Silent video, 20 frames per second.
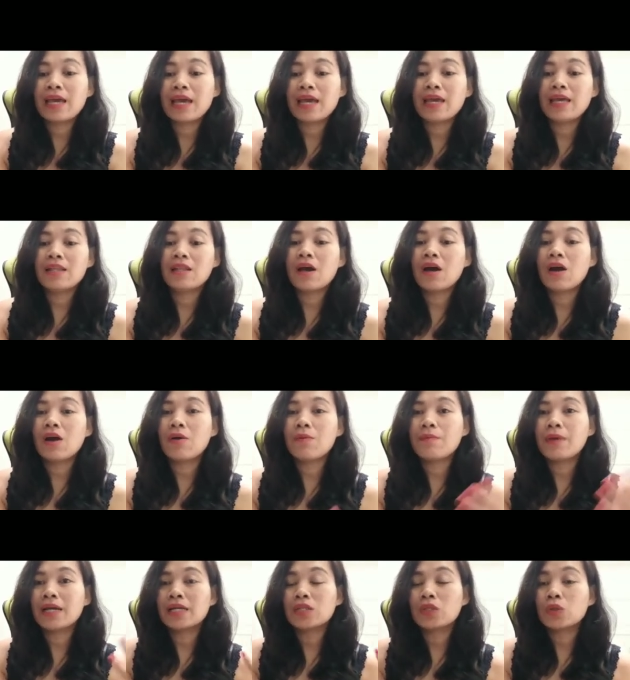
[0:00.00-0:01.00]
and uh,
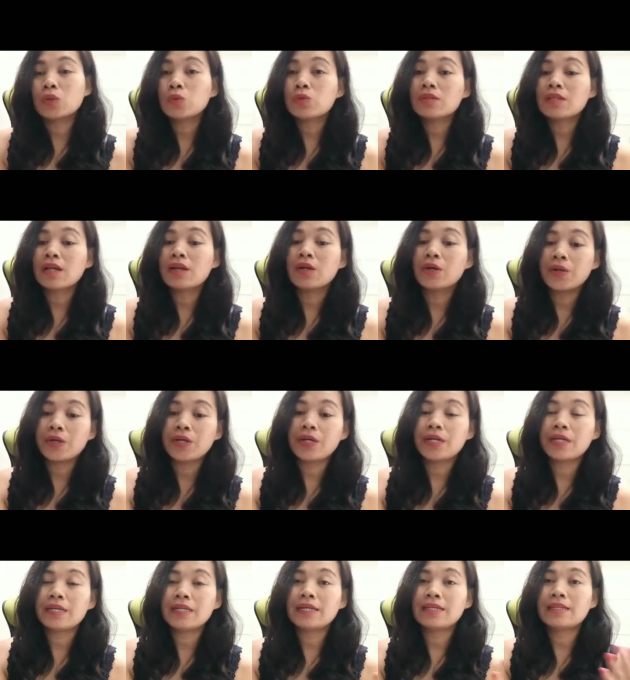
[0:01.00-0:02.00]
my total
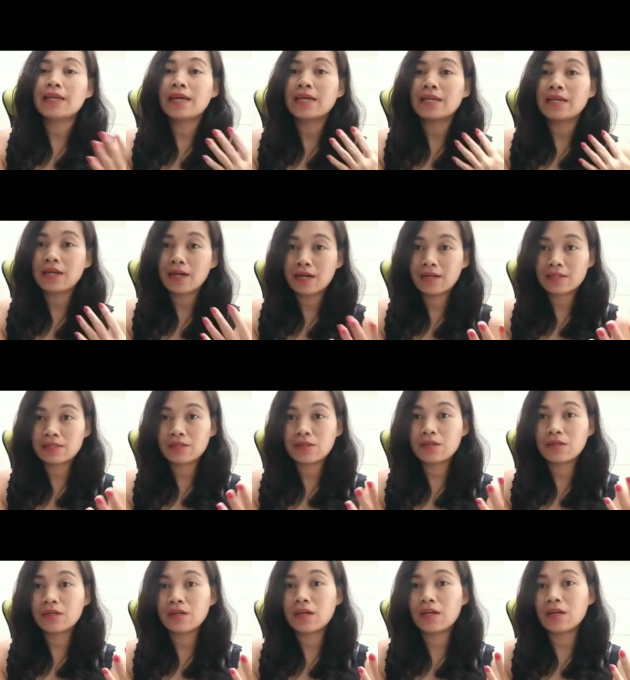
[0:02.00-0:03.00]
earn that i got
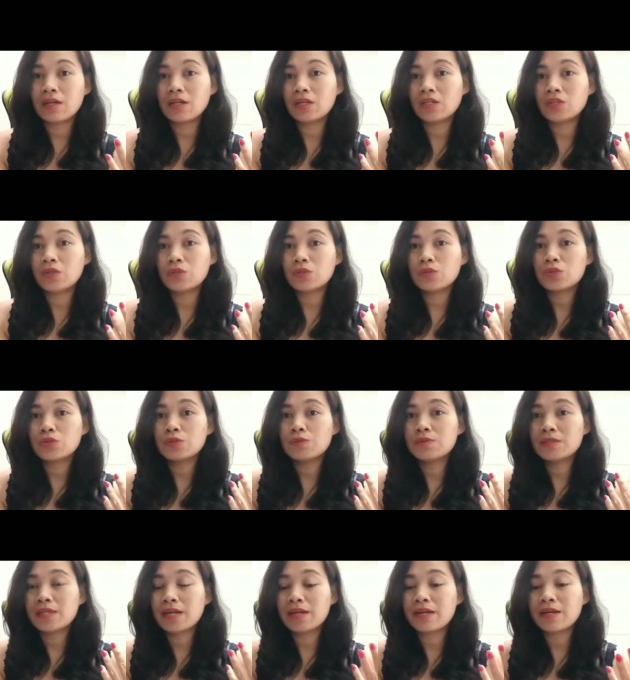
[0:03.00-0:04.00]
uh, in
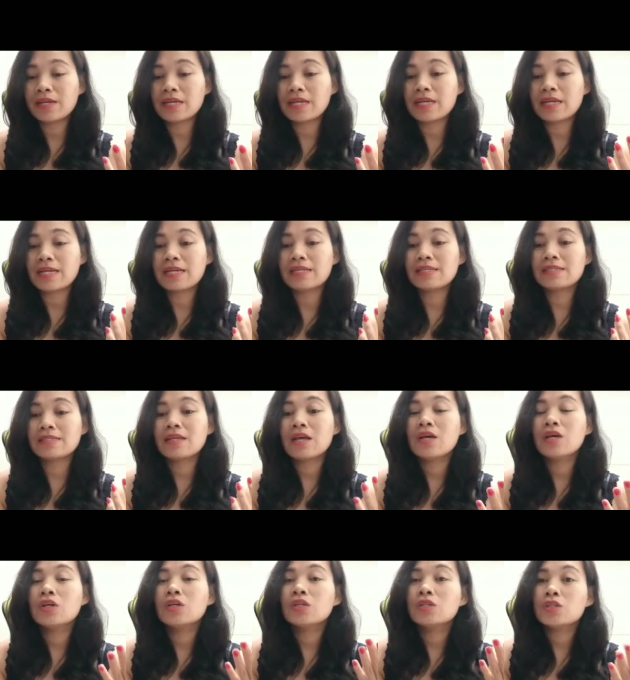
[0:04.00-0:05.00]
youtube salary is
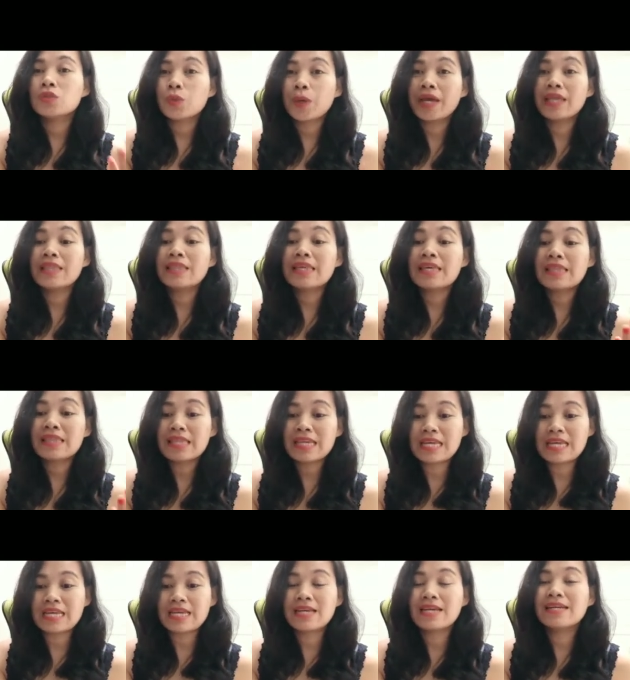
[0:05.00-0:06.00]

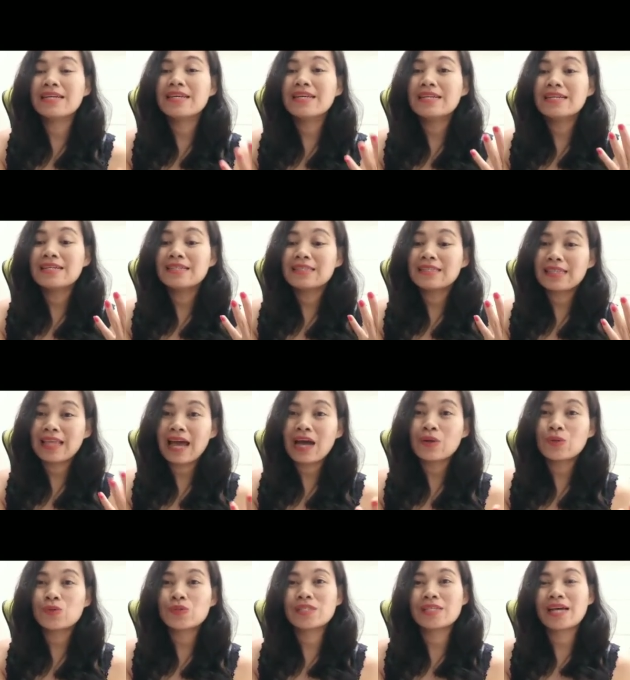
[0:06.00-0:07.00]
23
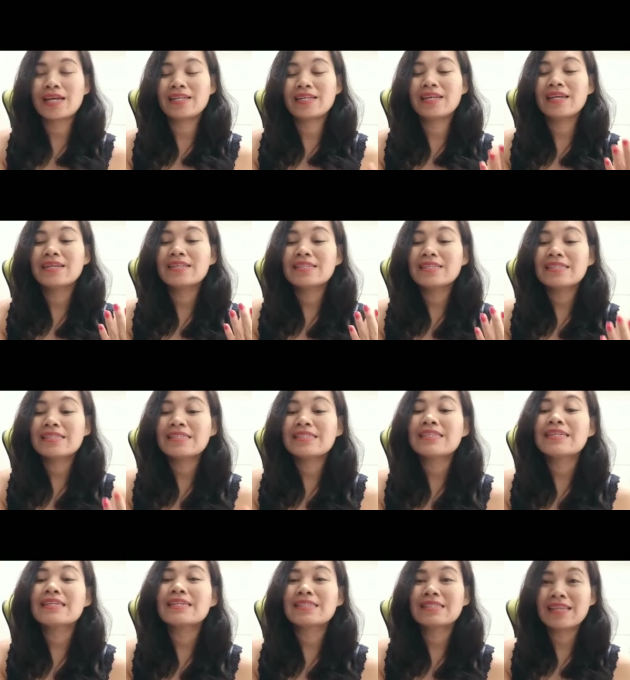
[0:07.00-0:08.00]

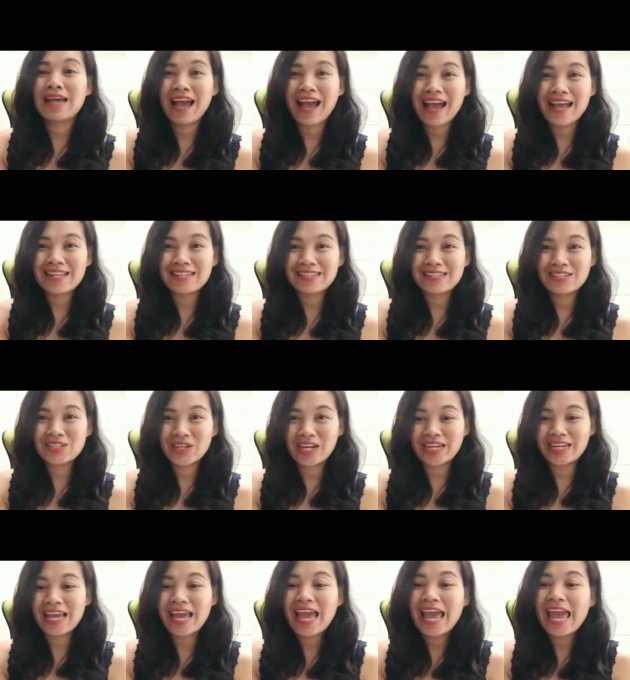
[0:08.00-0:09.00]

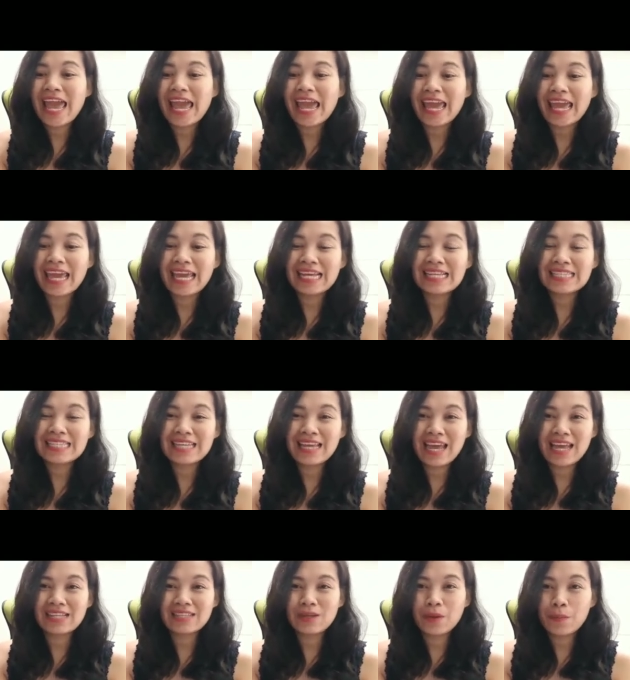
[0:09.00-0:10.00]

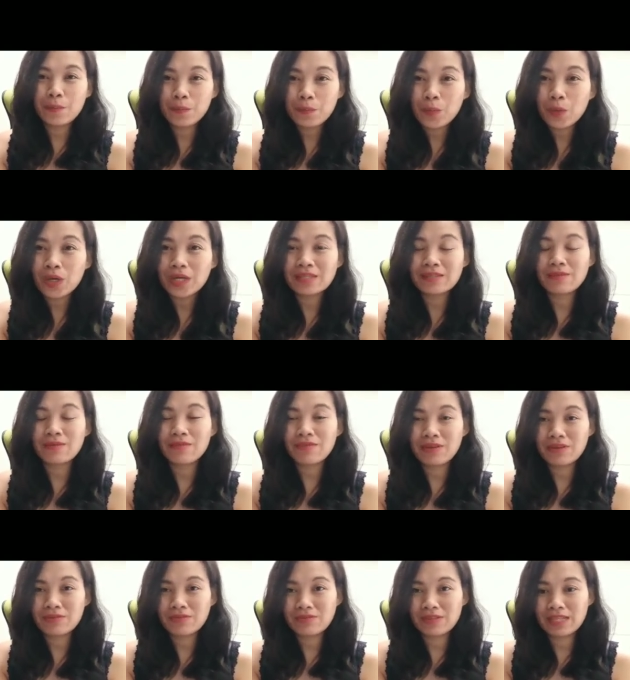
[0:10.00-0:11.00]

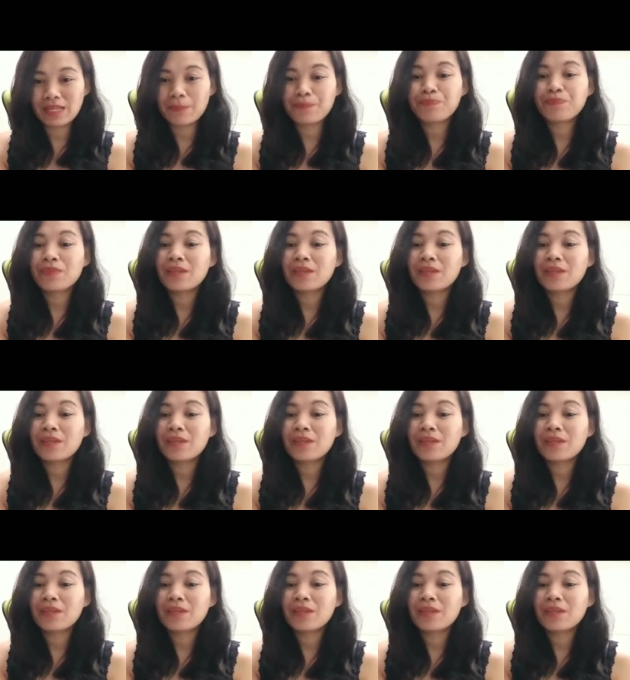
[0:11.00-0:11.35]
1,688.50.